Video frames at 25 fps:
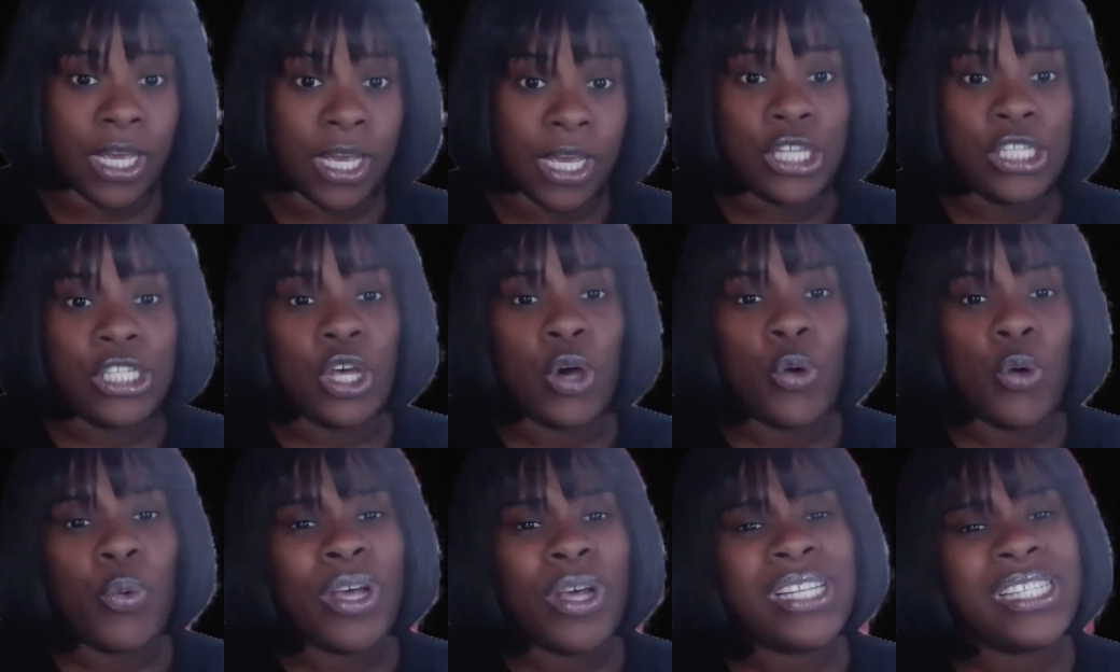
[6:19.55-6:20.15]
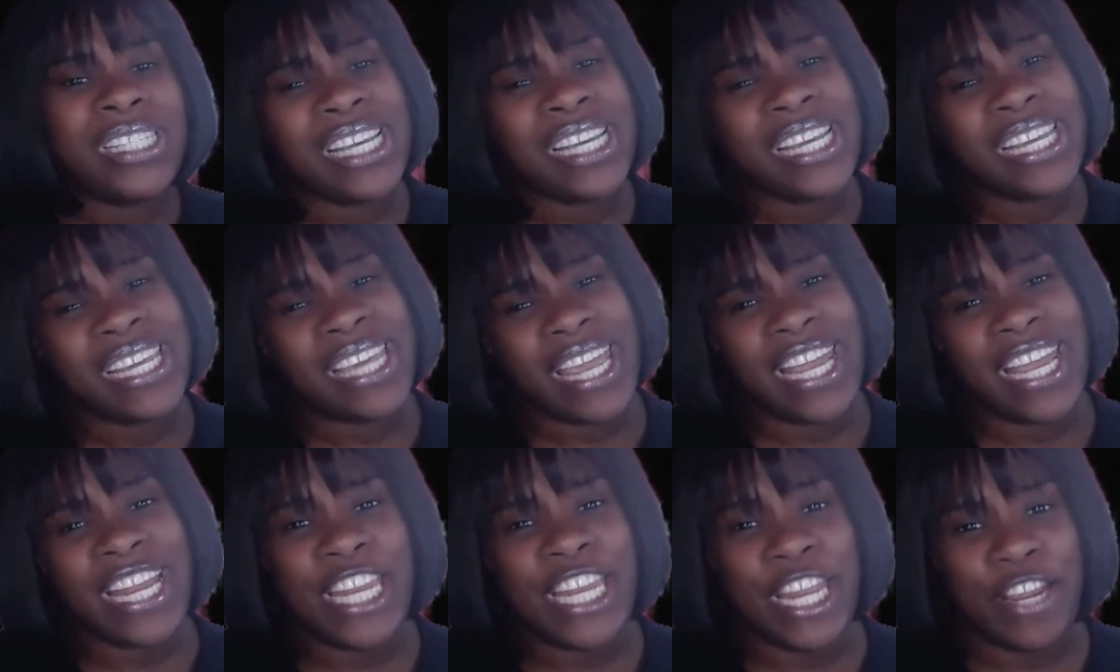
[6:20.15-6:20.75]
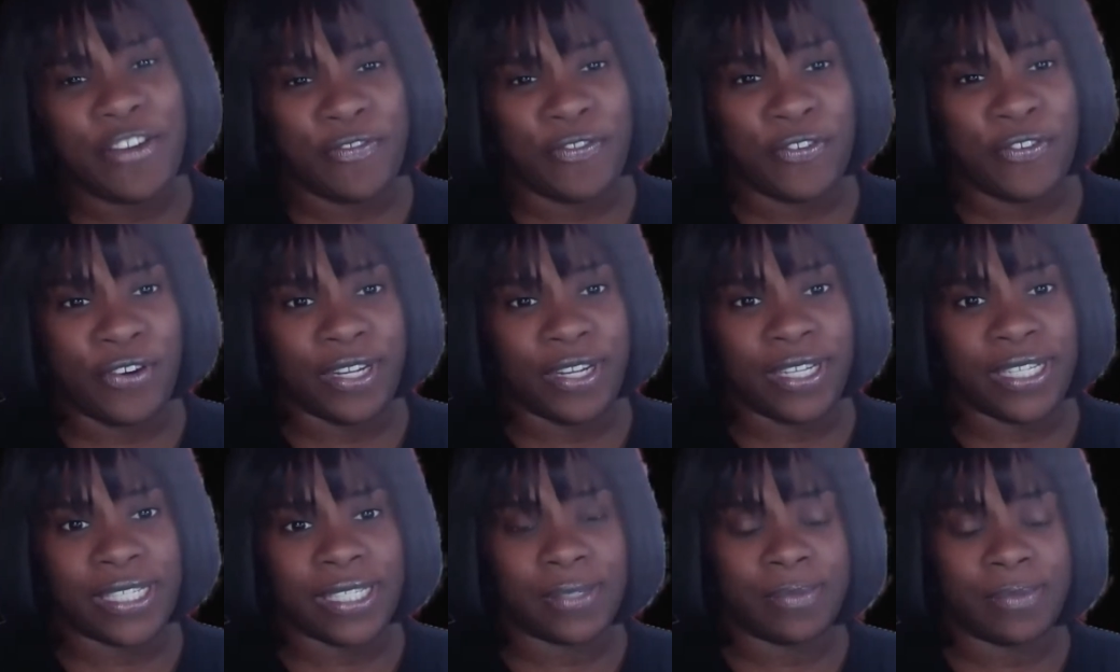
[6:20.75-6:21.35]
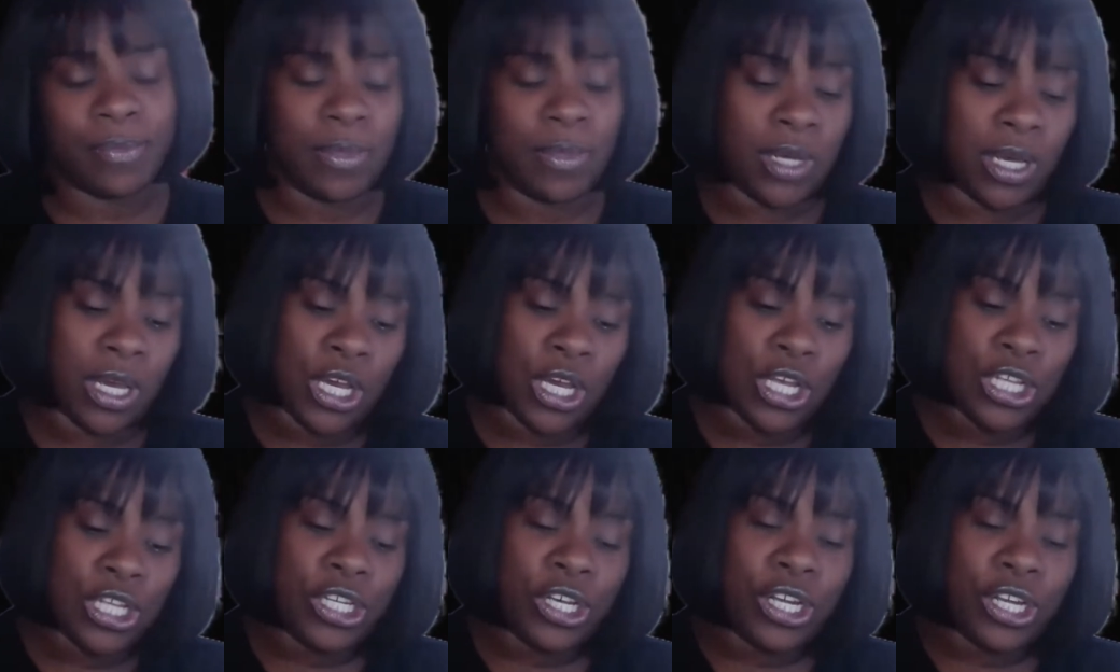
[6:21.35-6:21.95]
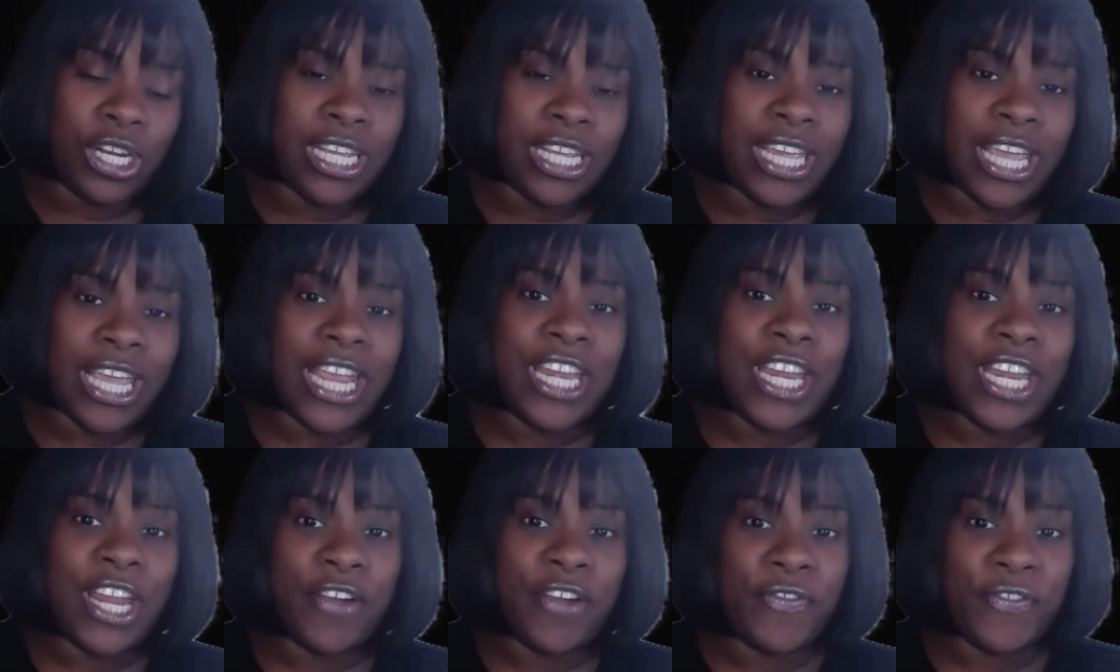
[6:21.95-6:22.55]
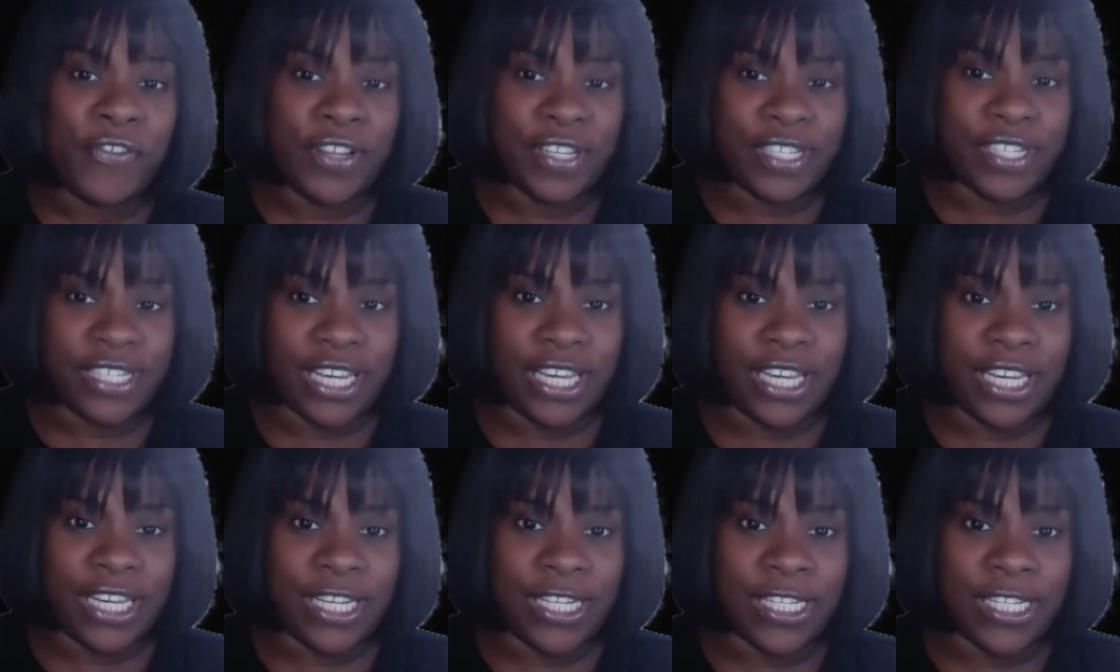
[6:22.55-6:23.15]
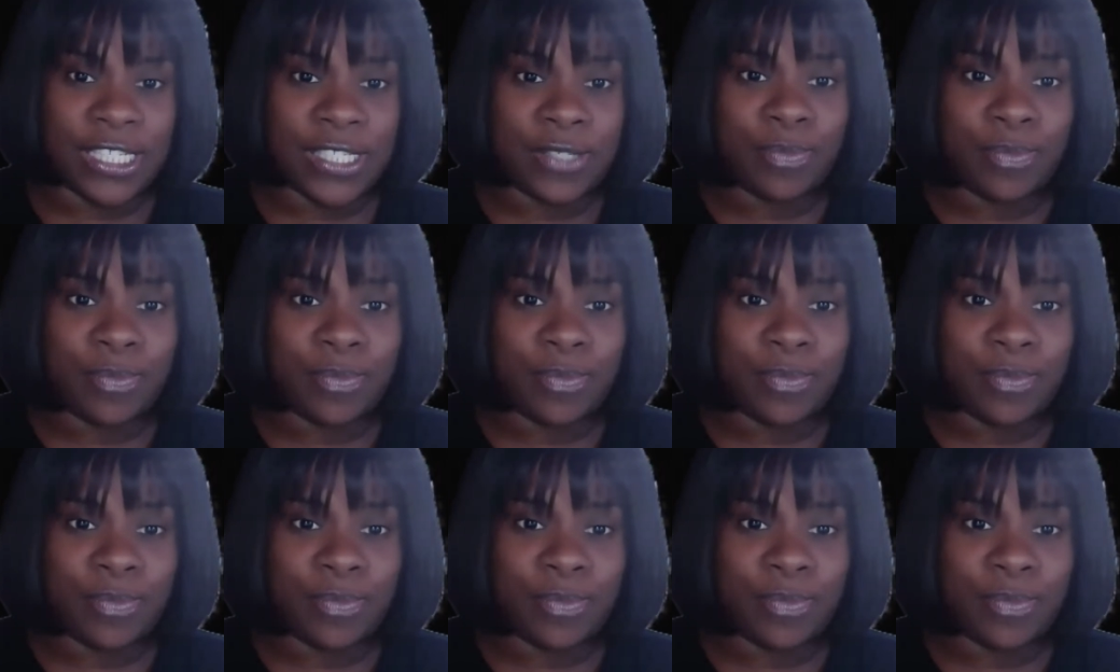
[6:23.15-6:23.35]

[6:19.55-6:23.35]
So what's the key difference? So the key difference is